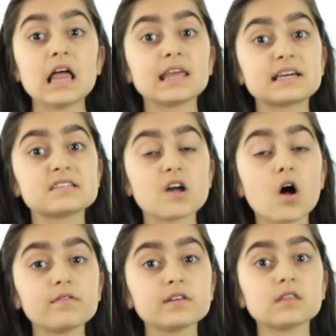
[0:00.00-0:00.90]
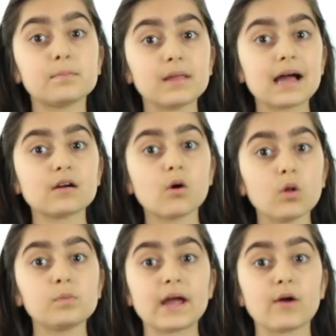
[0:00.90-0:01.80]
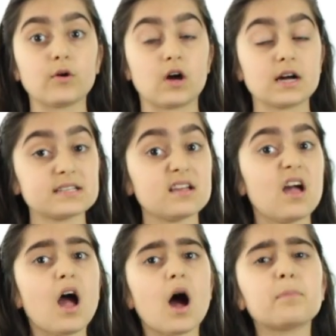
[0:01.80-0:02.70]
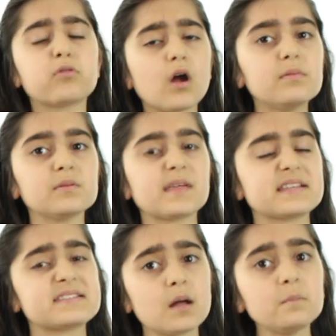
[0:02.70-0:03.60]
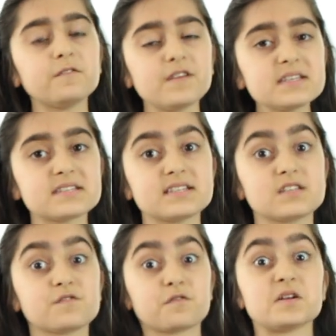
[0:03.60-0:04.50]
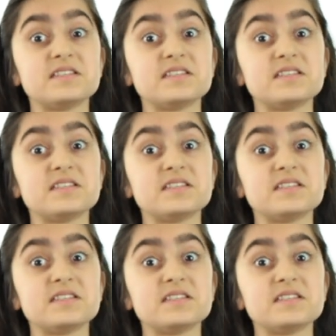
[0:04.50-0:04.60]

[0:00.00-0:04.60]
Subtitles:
Like solving the black hole paradox, a problem that stumped physicists for